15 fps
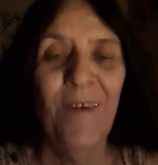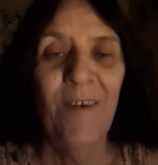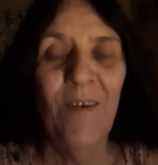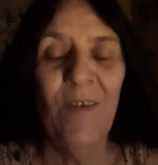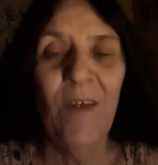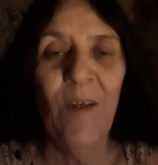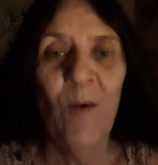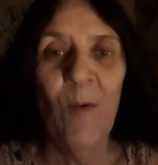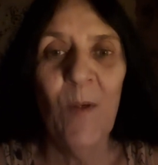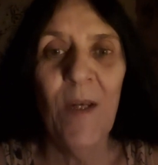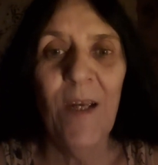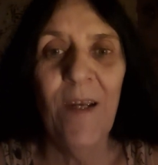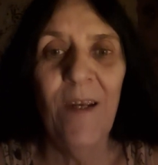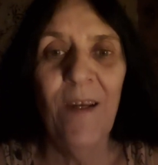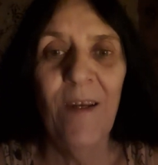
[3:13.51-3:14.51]
I was like,
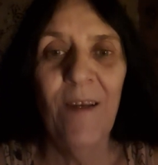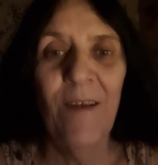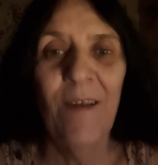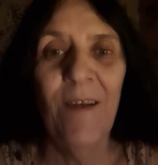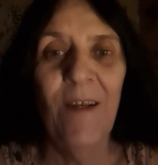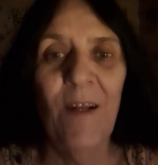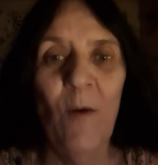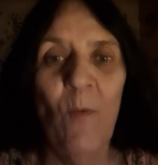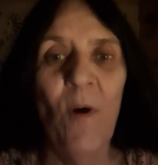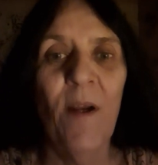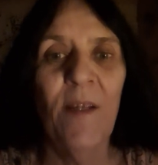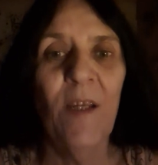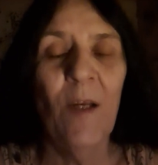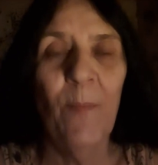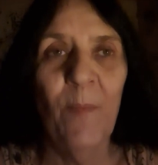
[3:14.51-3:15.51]
okay. And I
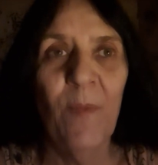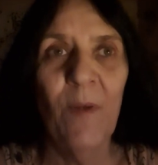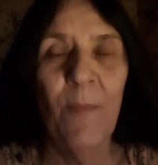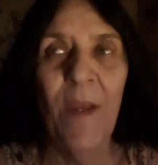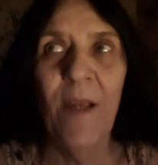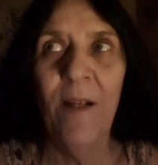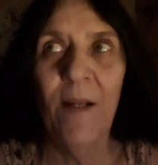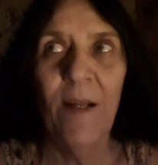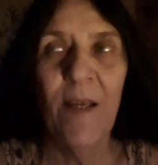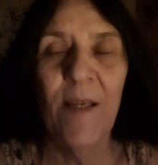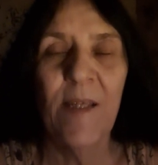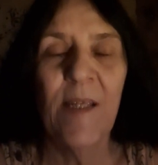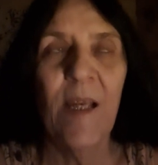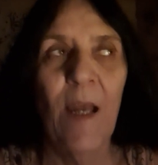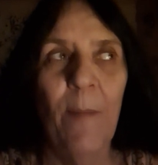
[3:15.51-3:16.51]
walked up, the man
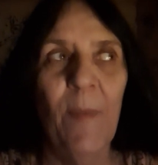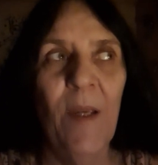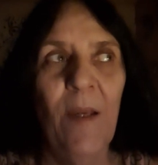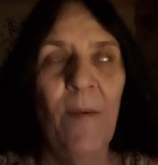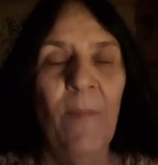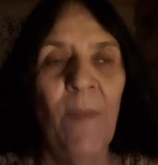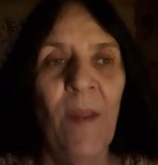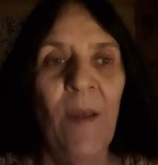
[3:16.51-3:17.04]
glanced at me.